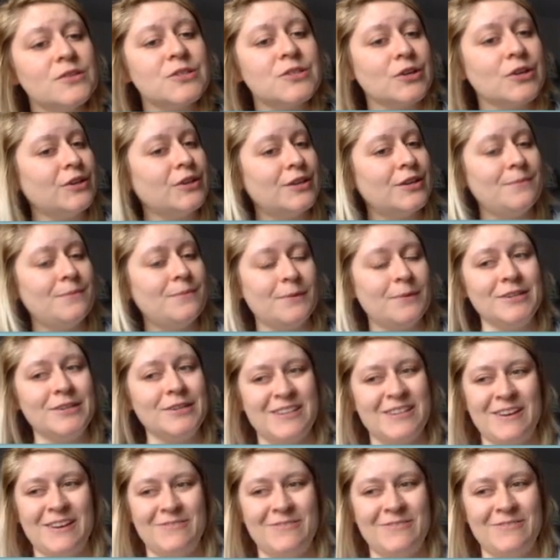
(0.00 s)
early birds
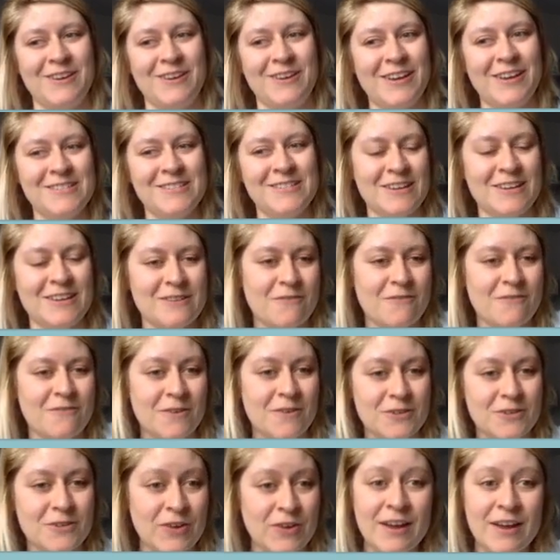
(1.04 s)
have done their
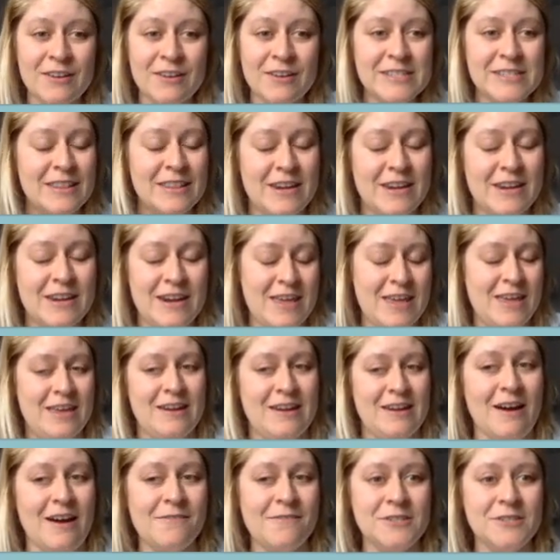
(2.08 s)
first round, and then
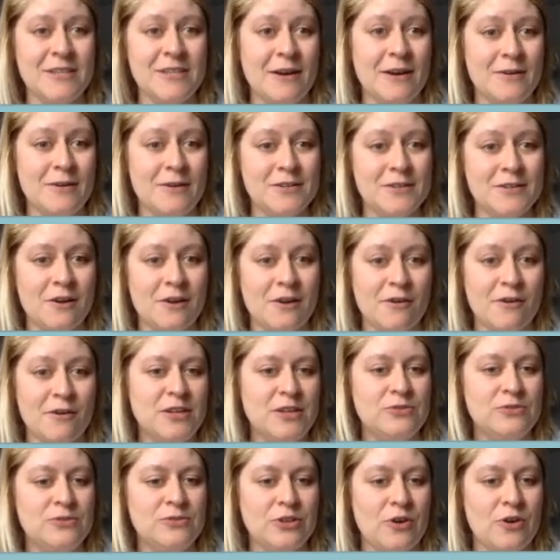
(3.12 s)
in office hours, I'll
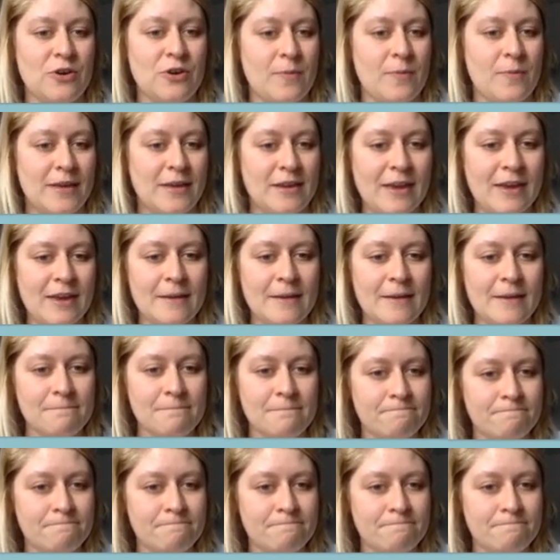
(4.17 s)
remind you to go back in again.